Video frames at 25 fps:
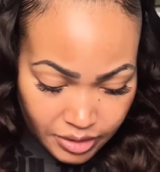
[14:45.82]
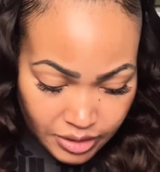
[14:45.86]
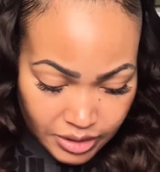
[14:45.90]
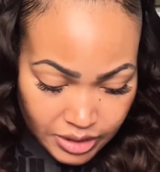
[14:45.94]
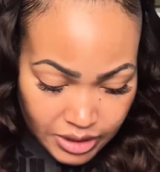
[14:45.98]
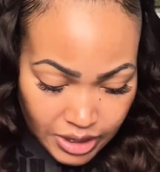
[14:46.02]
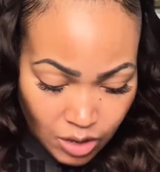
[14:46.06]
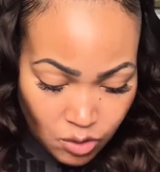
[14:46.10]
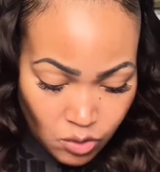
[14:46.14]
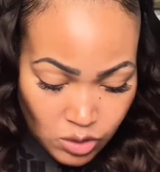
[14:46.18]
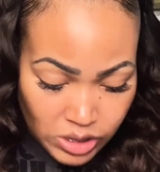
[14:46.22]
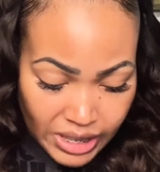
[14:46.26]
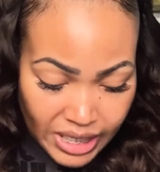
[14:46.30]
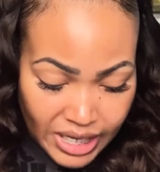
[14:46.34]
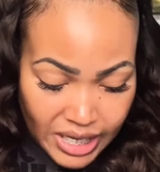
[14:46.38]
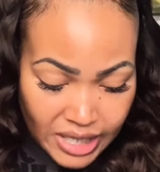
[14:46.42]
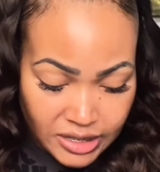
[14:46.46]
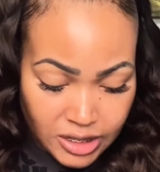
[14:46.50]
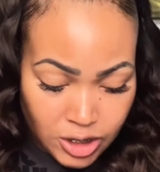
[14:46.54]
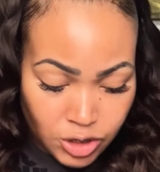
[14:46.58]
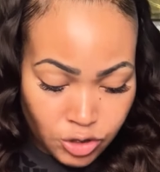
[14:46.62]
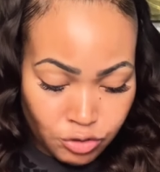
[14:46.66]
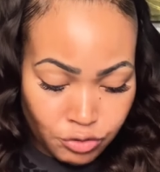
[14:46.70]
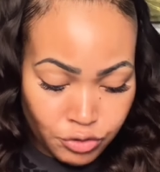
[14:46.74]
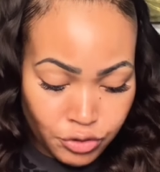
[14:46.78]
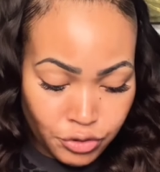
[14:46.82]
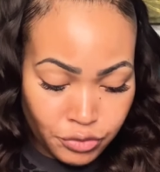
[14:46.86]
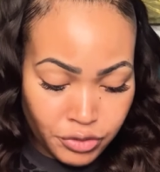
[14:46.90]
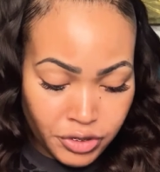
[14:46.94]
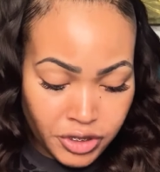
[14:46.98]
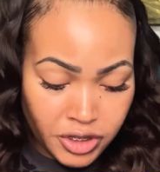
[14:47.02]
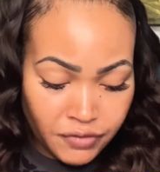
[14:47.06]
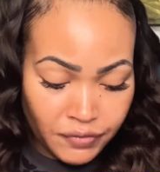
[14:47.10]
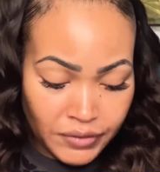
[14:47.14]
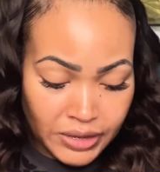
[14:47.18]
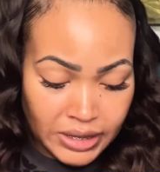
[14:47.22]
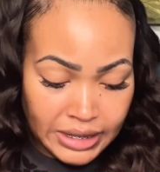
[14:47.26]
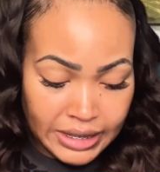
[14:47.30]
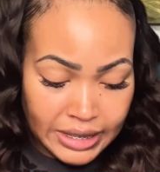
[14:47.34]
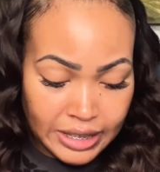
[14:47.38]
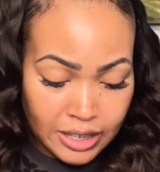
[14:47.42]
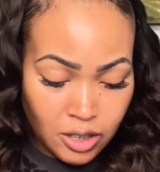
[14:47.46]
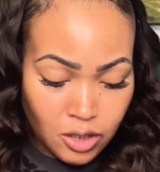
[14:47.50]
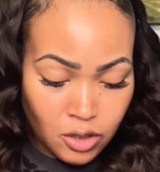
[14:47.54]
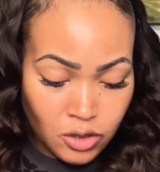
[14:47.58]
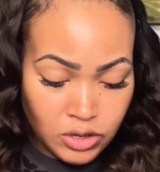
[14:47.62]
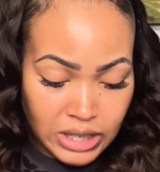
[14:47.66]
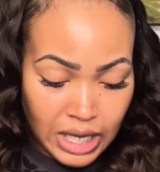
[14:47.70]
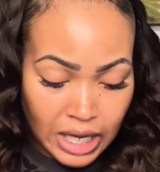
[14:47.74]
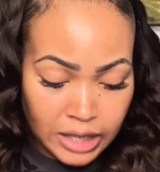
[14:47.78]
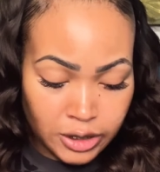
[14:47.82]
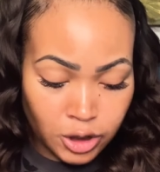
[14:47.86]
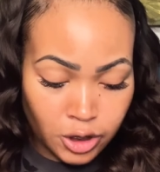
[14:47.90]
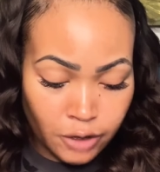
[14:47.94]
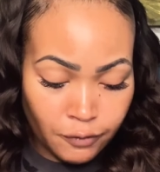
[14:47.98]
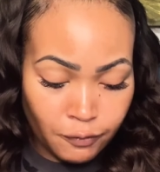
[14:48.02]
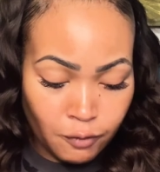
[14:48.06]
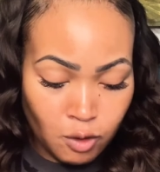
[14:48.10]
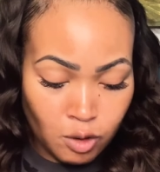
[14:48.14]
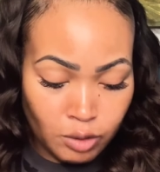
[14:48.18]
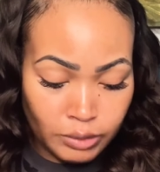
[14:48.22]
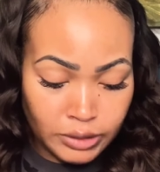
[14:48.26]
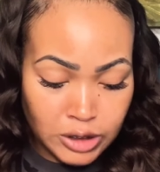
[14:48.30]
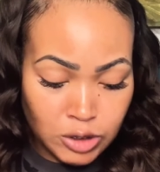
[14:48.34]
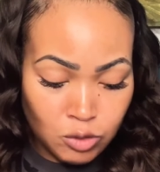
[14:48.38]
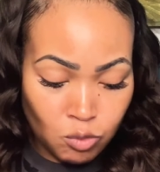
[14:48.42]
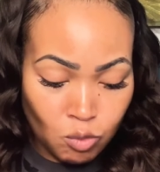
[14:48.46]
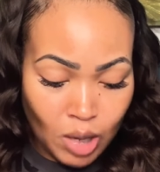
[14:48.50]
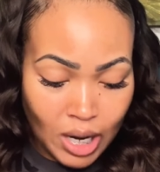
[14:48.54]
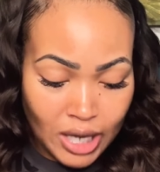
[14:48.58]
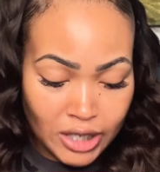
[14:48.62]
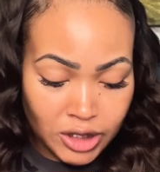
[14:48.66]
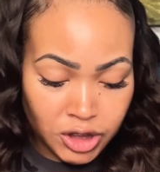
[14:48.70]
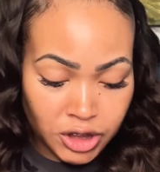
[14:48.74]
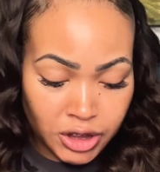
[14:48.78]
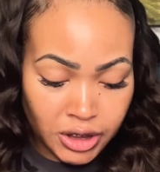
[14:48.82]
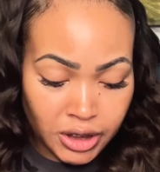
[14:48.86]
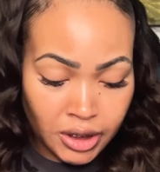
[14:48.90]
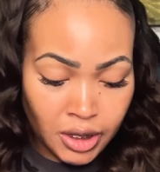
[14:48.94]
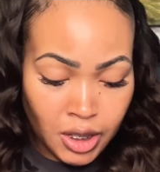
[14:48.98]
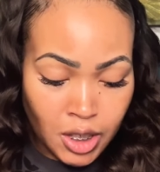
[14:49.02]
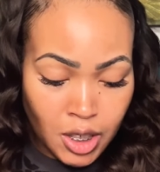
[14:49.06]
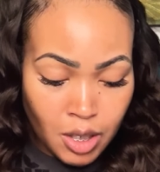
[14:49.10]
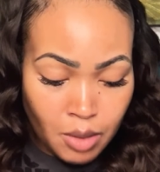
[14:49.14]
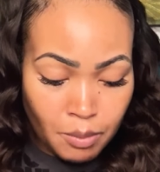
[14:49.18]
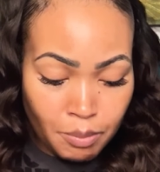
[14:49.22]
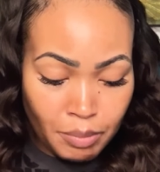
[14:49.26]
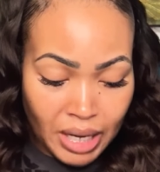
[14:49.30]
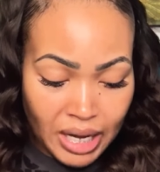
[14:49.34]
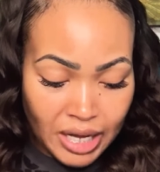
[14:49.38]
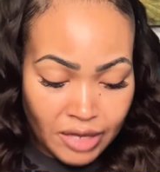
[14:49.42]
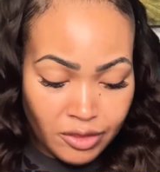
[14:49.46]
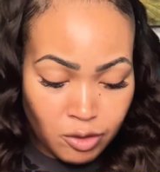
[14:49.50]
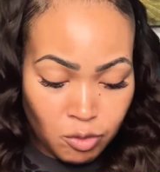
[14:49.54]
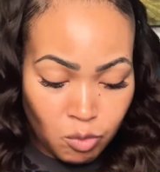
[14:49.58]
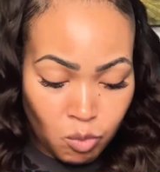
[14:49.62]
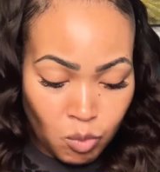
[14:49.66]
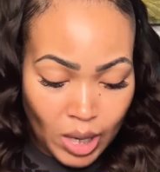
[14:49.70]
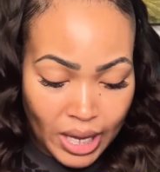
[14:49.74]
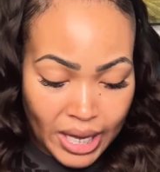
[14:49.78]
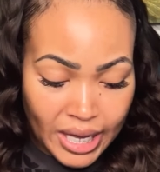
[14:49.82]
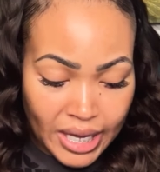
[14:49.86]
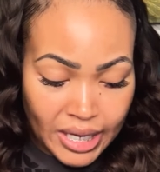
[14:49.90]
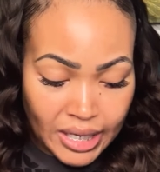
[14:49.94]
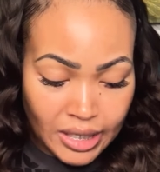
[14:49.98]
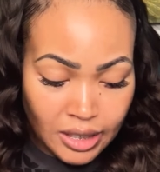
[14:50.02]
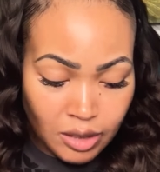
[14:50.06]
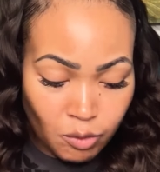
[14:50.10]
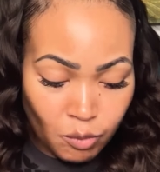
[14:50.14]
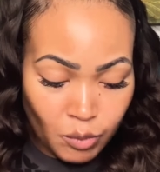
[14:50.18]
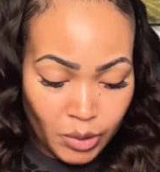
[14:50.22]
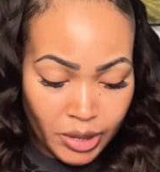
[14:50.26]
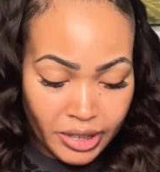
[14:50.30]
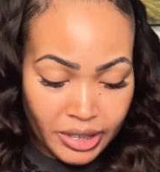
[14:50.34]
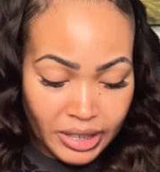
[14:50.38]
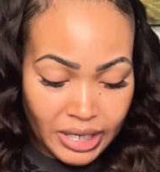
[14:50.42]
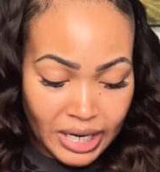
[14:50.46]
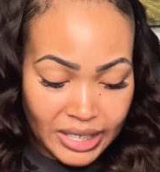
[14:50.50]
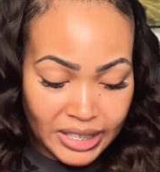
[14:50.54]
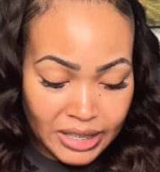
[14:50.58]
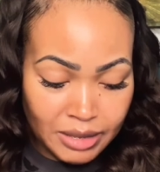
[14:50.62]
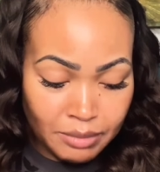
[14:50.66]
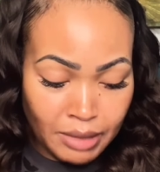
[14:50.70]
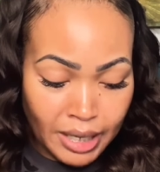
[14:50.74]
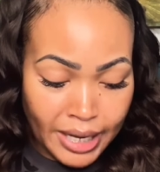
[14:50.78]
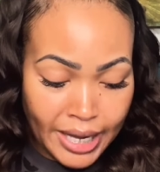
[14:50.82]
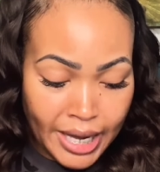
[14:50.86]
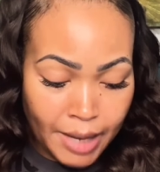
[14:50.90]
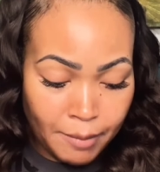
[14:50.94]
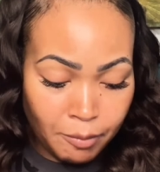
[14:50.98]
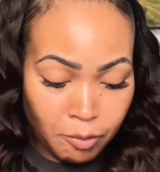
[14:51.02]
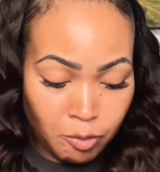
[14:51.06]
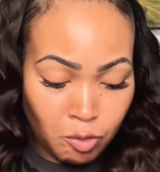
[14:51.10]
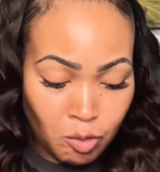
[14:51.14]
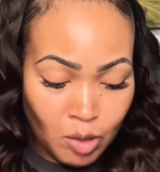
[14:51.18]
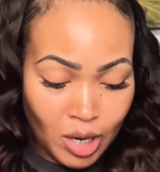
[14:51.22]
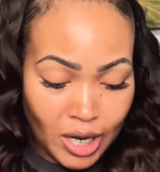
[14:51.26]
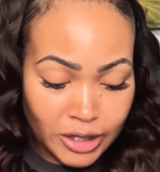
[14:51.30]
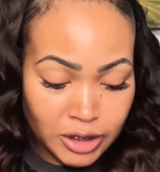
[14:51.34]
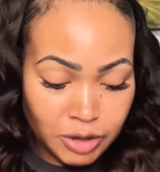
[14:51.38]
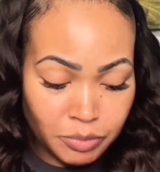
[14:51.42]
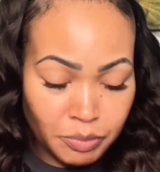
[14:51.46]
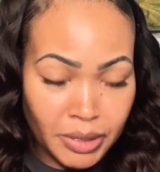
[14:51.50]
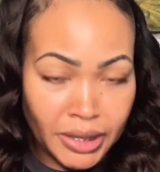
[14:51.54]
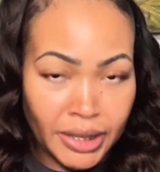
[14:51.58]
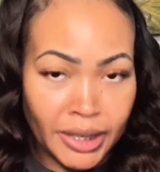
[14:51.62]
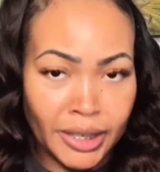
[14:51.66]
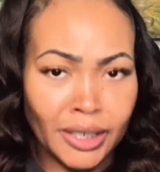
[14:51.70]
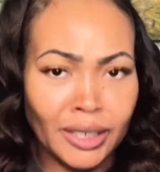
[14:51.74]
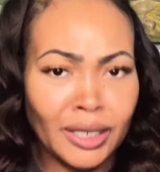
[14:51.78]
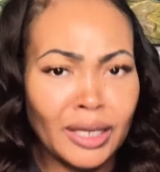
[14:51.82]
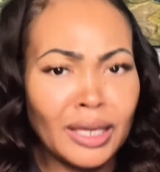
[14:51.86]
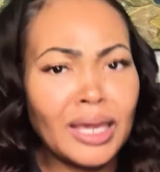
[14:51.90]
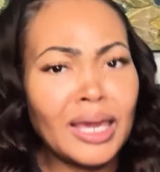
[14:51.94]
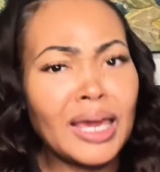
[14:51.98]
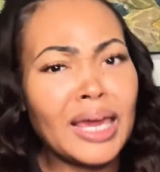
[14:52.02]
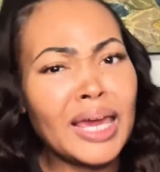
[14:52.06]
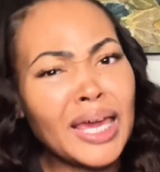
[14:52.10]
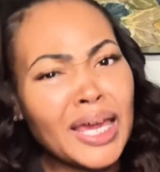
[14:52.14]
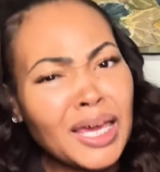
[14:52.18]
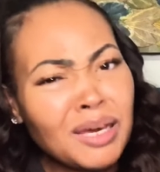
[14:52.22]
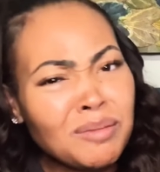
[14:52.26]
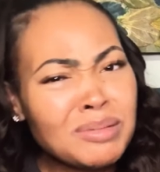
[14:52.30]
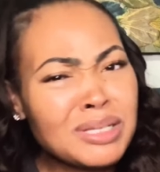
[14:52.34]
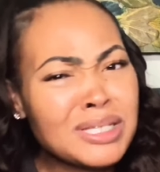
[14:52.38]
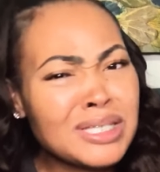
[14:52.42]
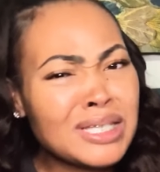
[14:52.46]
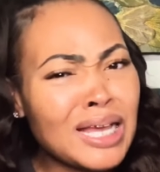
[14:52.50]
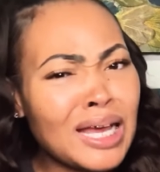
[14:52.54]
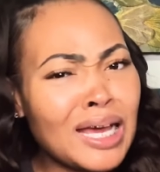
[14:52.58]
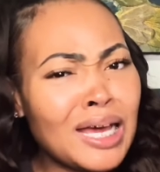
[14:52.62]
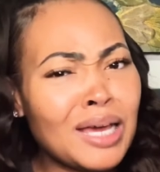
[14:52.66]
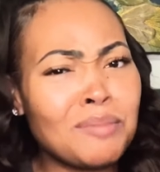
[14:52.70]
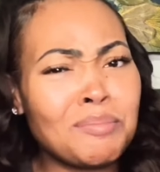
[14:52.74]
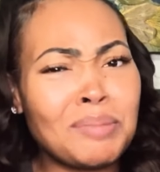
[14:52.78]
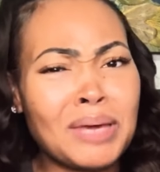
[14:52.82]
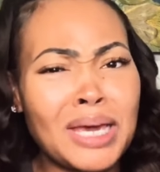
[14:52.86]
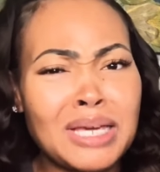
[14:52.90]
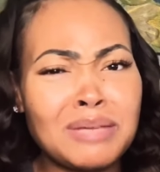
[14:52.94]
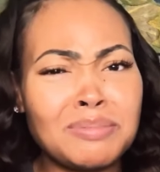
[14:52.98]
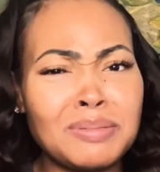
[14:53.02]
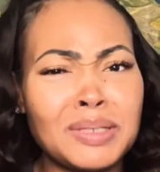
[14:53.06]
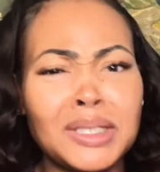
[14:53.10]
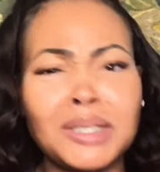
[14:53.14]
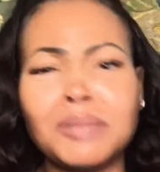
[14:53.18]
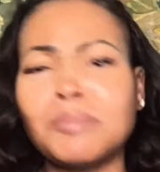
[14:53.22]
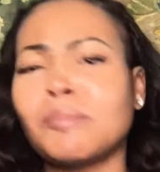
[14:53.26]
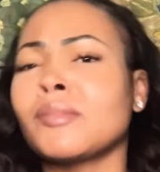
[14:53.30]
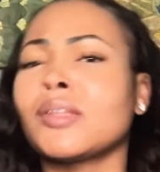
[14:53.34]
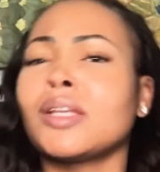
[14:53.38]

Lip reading: So glad that you do these videos. I look forward to watching. By the way, where did I get my Apple Watch band? Amazon, baby.